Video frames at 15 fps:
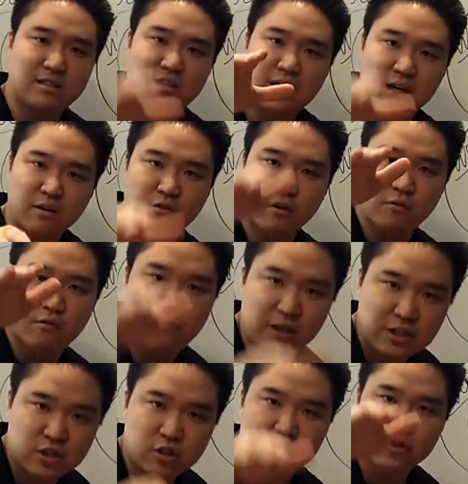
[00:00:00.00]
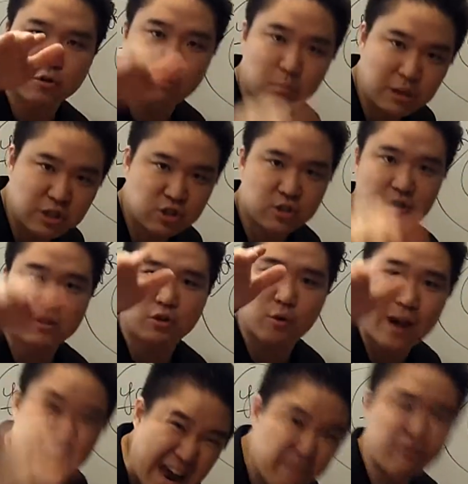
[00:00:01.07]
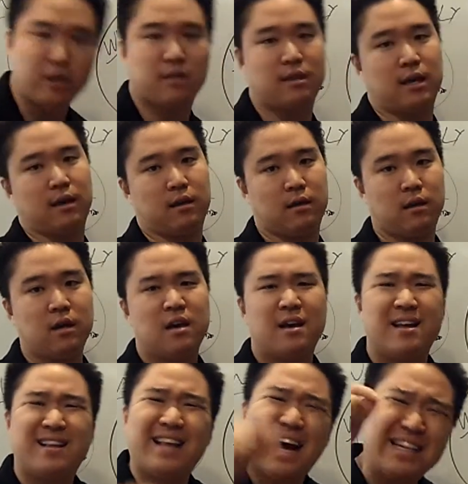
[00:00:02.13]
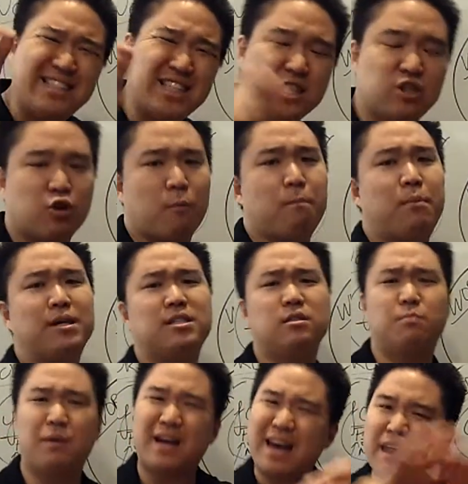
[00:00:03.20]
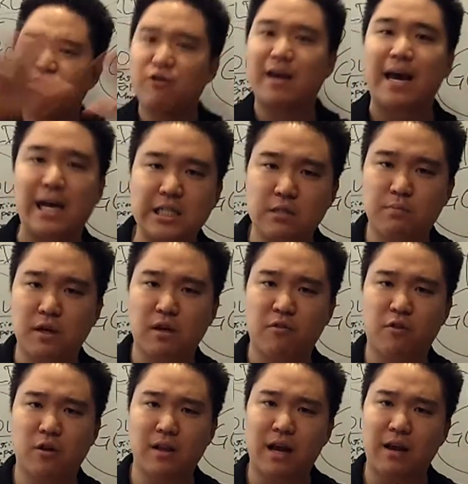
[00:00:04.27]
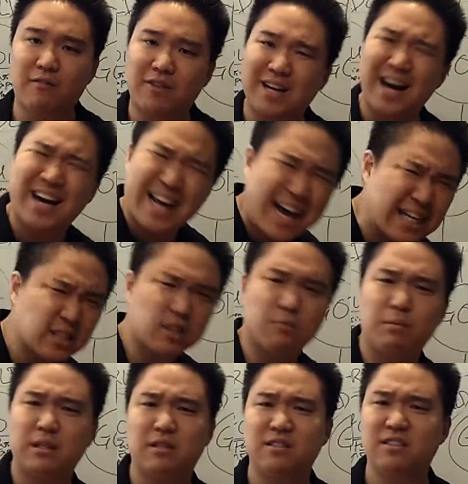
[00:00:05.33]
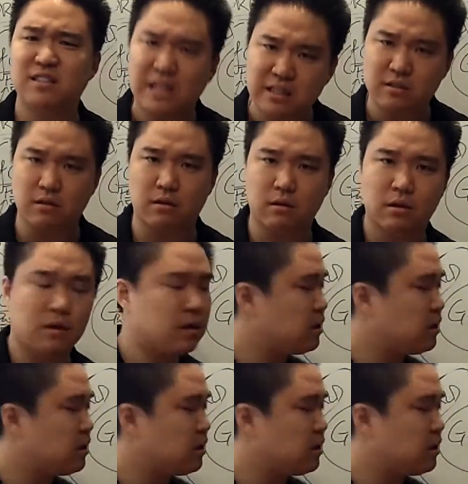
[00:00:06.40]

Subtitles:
the center of your vision, your mission, your everything. Not just your business, but every aspect of your life. God has to be the center.